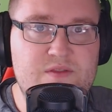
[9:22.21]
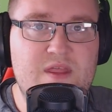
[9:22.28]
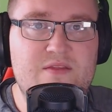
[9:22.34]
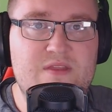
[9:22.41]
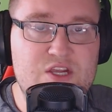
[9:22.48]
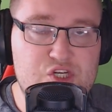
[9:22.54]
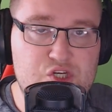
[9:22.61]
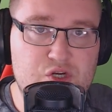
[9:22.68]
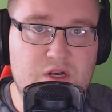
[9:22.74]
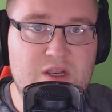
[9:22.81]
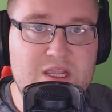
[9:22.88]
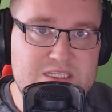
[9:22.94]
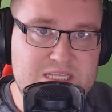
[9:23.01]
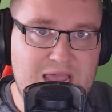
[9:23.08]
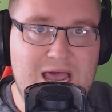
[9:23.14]
then they should
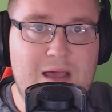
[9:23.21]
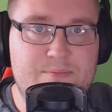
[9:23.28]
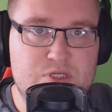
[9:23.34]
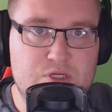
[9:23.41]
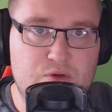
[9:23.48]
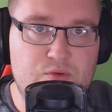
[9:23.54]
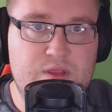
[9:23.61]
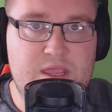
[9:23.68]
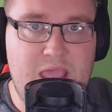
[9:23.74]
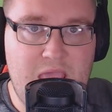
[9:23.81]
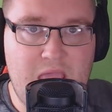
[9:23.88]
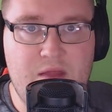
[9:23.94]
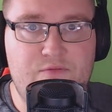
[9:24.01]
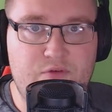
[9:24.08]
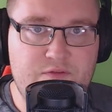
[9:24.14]
list absolutely
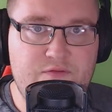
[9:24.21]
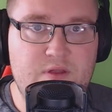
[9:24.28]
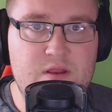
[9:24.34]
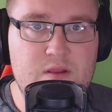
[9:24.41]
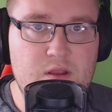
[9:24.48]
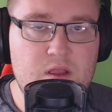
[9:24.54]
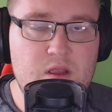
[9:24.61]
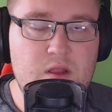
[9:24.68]
everything